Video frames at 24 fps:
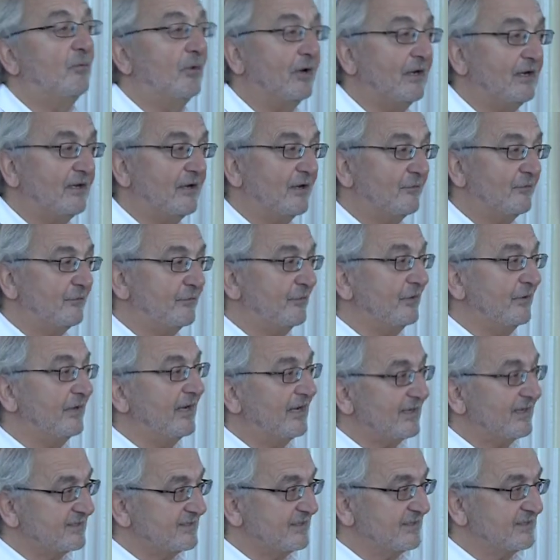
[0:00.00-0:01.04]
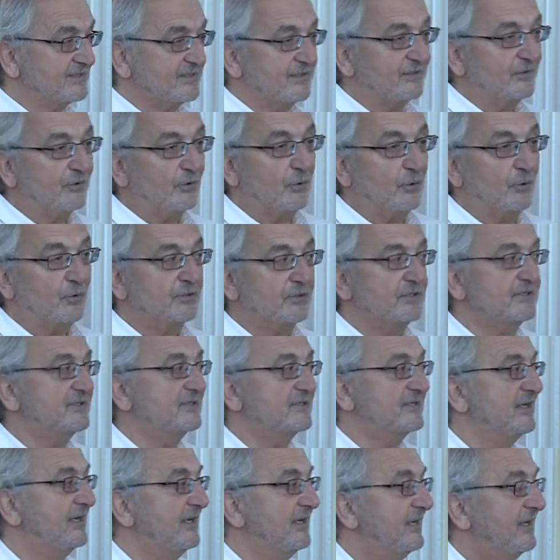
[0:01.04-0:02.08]
While you have free access to the
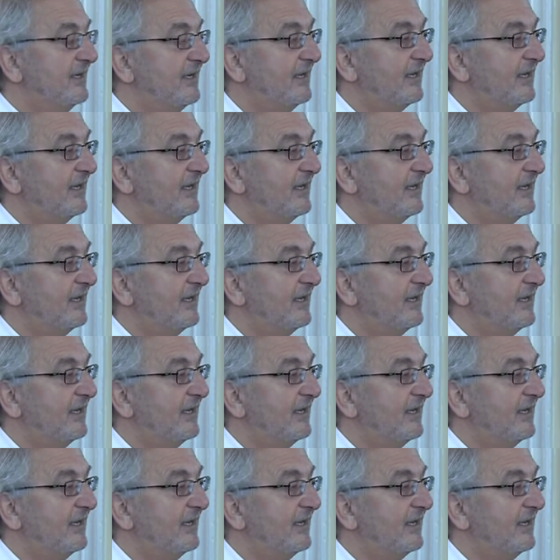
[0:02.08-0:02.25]
courts,